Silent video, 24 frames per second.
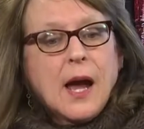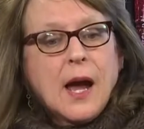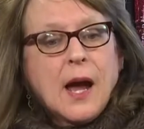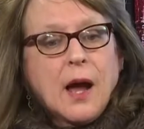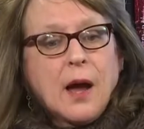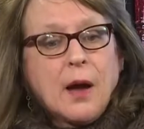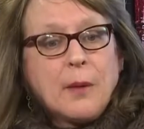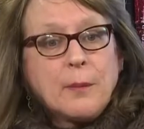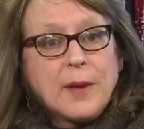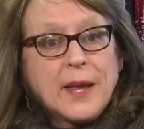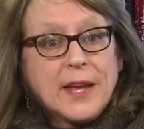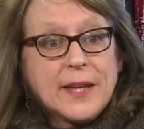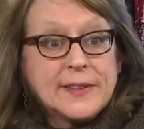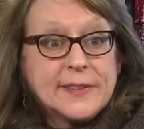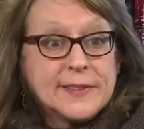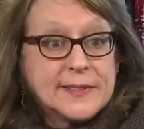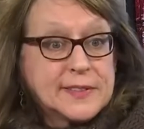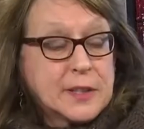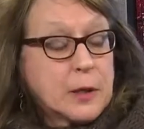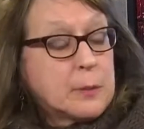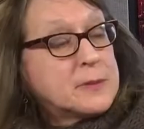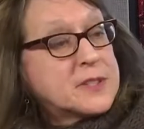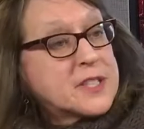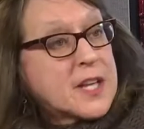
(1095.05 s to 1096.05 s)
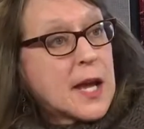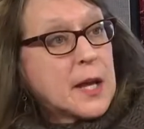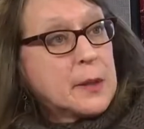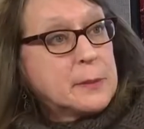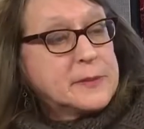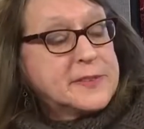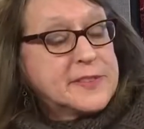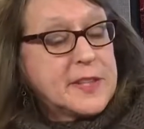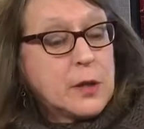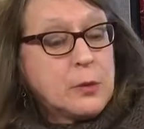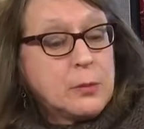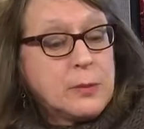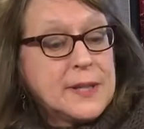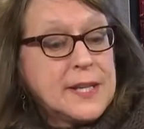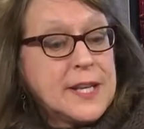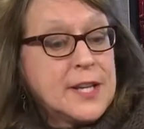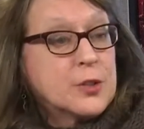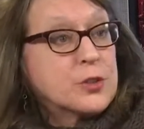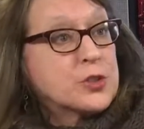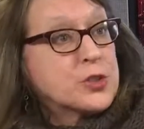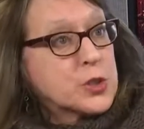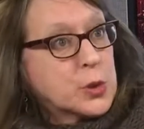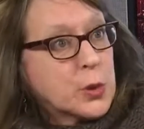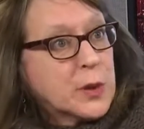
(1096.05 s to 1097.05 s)
And sometimes they would
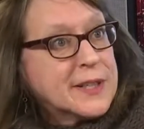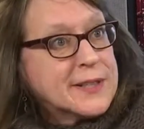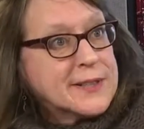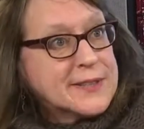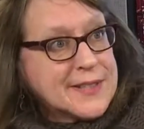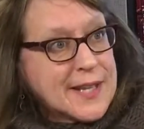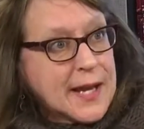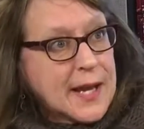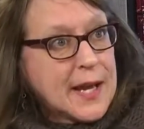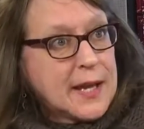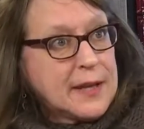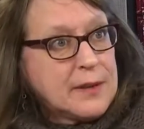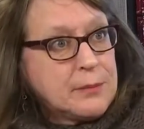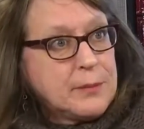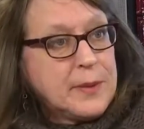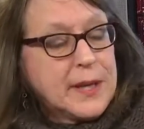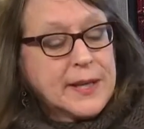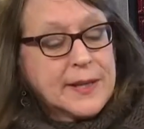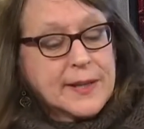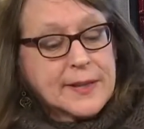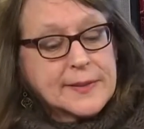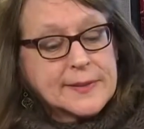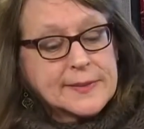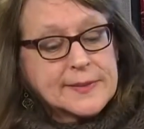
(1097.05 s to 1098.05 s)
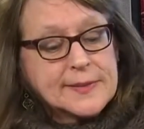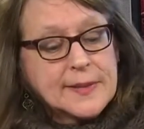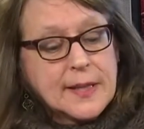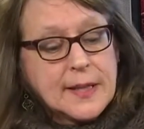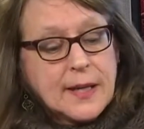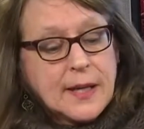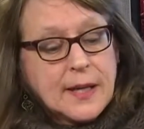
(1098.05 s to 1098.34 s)
need a shortened day because